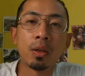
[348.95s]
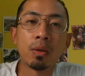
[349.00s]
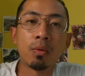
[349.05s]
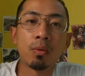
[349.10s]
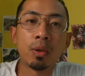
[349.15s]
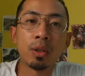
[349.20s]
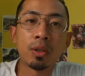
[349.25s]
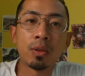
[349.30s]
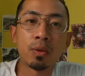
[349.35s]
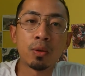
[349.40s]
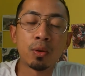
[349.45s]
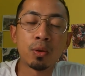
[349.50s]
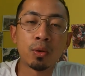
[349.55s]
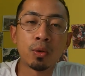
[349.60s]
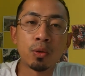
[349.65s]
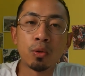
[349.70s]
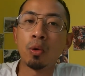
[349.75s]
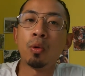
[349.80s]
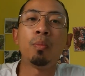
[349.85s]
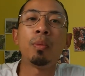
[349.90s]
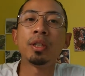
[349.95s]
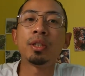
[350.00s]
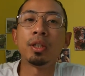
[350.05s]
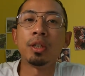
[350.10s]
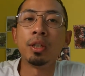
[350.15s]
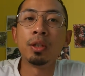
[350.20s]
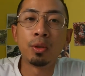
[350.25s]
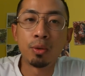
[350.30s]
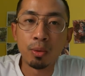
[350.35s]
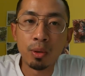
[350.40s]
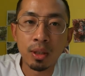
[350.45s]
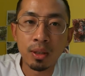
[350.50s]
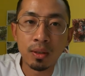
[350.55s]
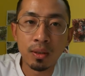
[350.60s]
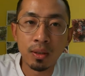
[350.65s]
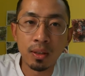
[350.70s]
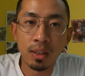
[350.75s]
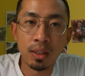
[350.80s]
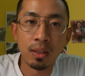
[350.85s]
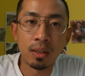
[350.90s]
was so much
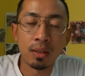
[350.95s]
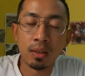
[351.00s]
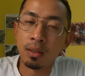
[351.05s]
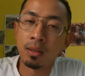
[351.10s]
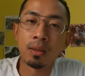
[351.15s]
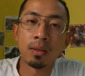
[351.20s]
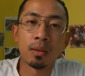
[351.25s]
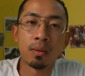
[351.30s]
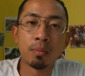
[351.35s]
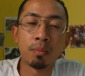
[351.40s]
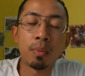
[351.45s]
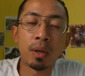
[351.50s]
interested in this